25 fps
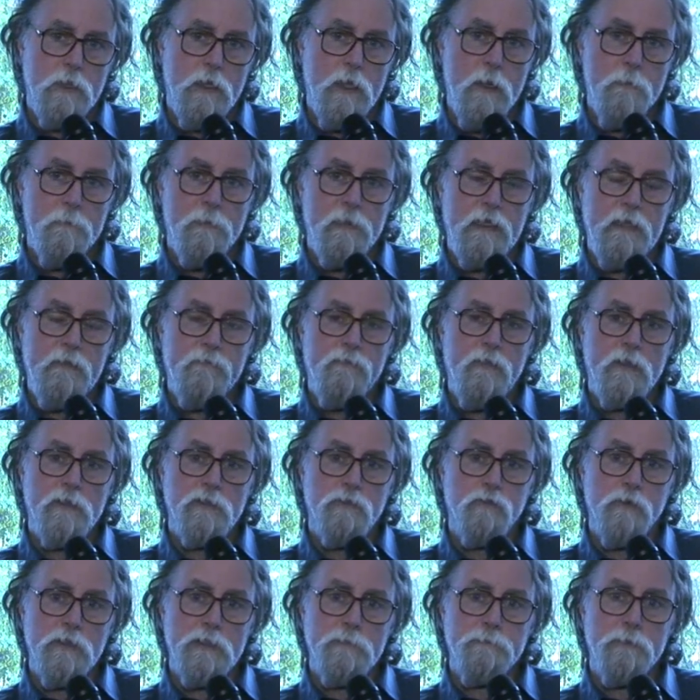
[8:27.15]
I believe
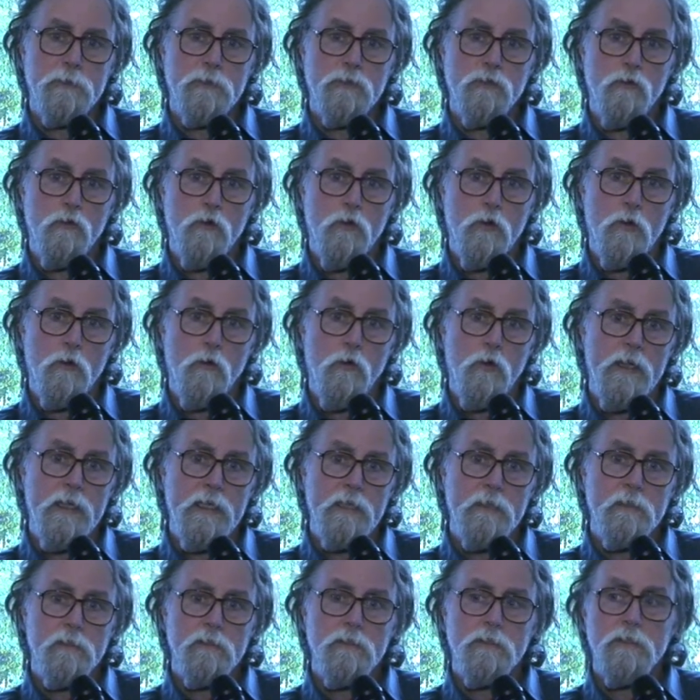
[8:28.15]
there's whispers or
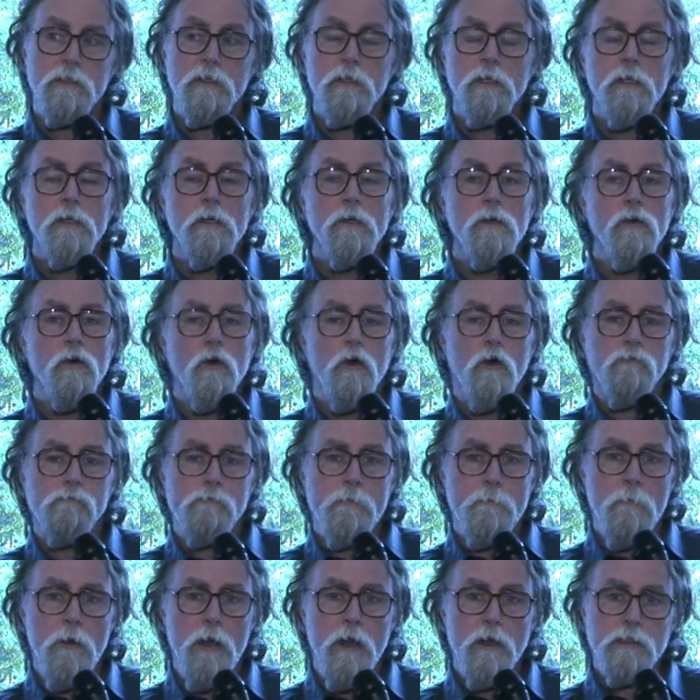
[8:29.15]
hints or
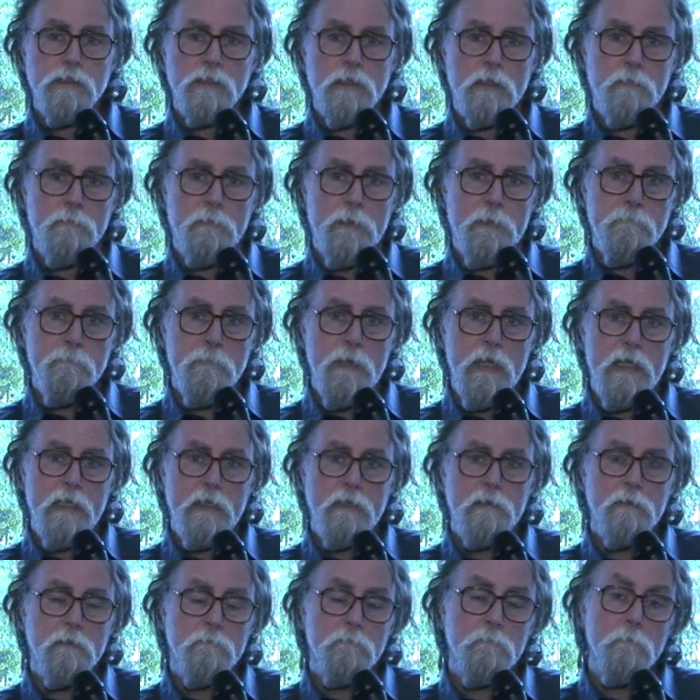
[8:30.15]
remarks that have been
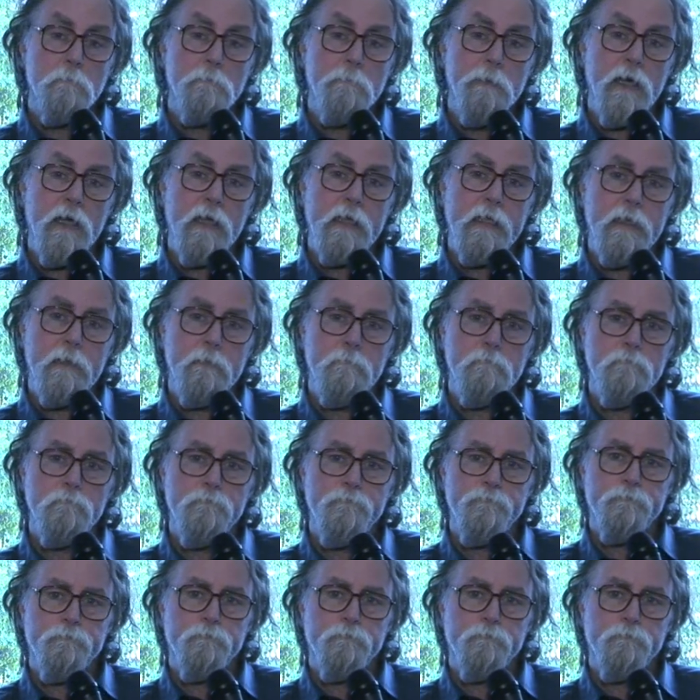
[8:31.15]
made by him